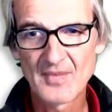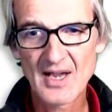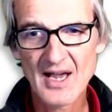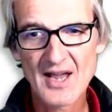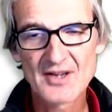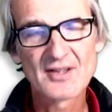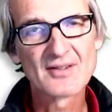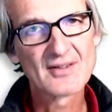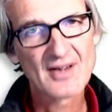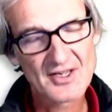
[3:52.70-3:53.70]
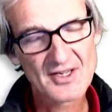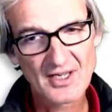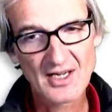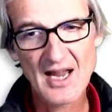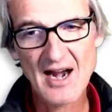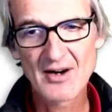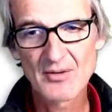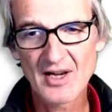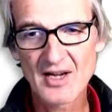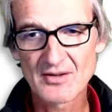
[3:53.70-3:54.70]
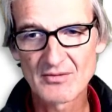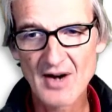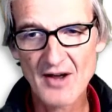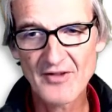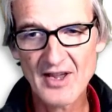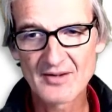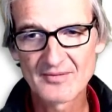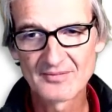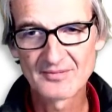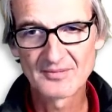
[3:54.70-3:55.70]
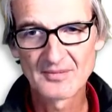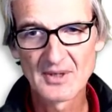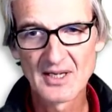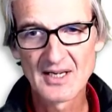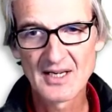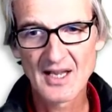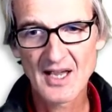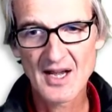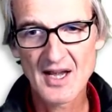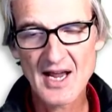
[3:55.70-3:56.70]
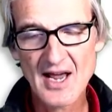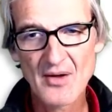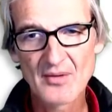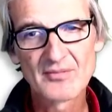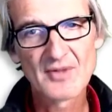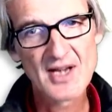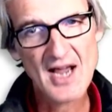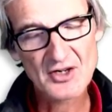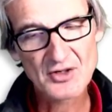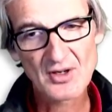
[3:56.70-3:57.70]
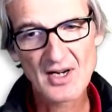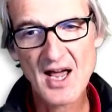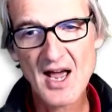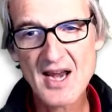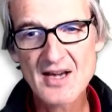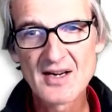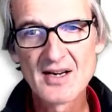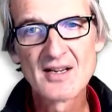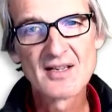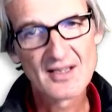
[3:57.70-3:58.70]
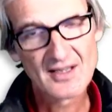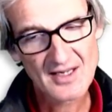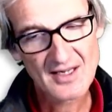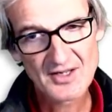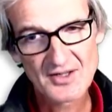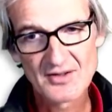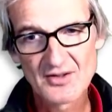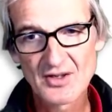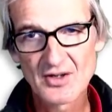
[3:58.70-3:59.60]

and as declarer, we're going to rough it. And now the natural line is to